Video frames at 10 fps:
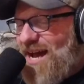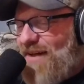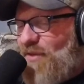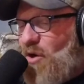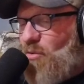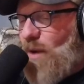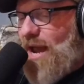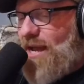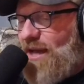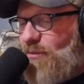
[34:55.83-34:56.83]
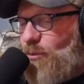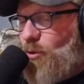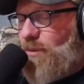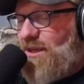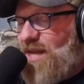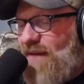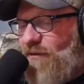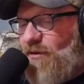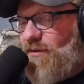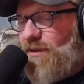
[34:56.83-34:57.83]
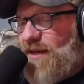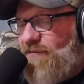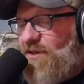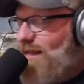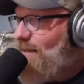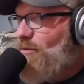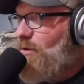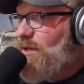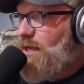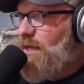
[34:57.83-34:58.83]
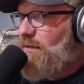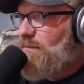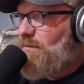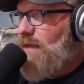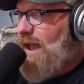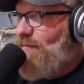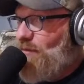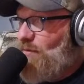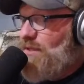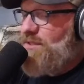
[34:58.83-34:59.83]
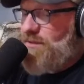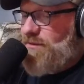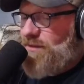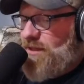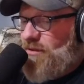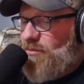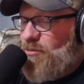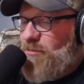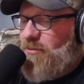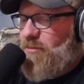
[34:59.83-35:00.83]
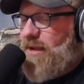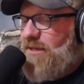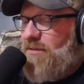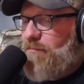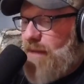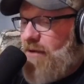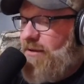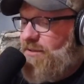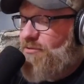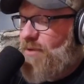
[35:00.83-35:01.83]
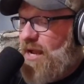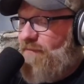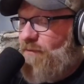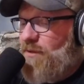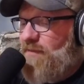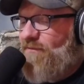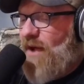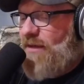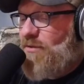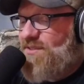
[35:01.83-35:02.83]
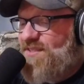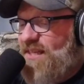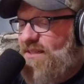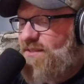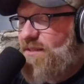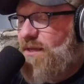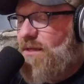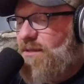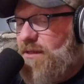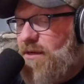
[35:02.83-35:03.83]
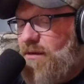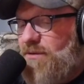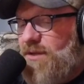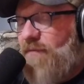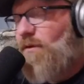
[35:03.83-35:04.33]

Though Ray and Ruby never lived together again after this deal, Ruby remained married to Ray for the final 6 years of